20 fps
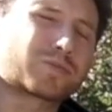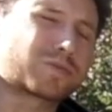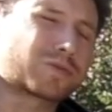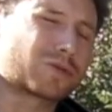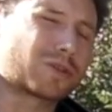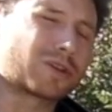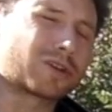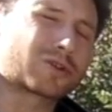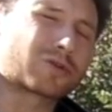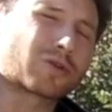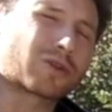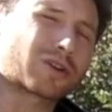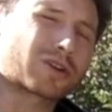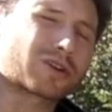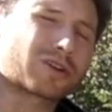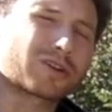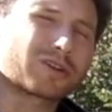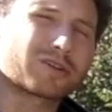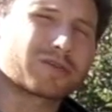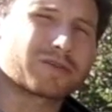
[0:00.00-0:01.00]
The torque
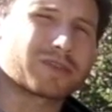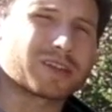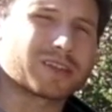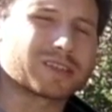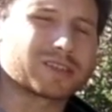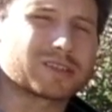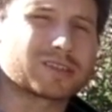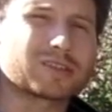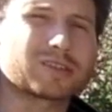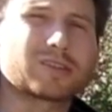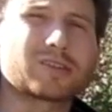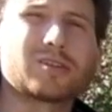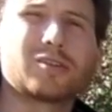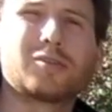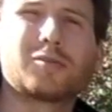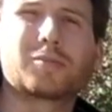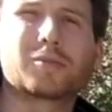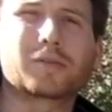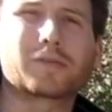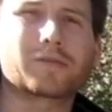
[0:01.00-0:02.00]
curve is
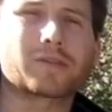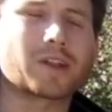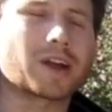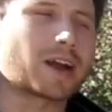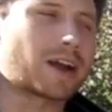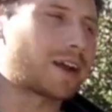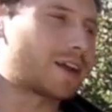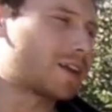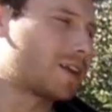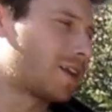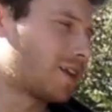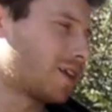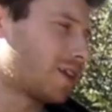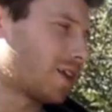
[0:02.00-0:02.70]
super flat,